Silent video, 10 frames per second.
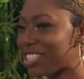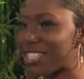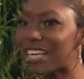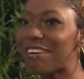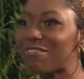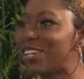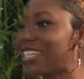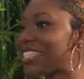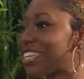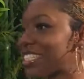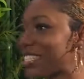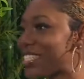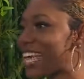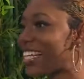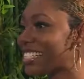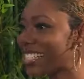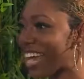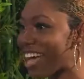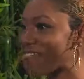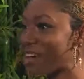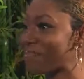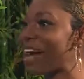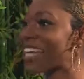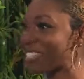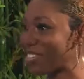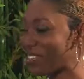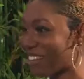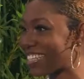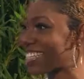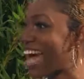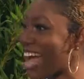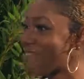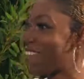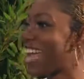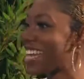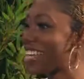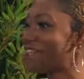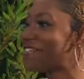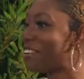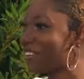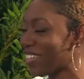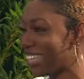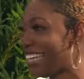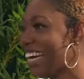I just have all these little skills that I've amassed over time in the role.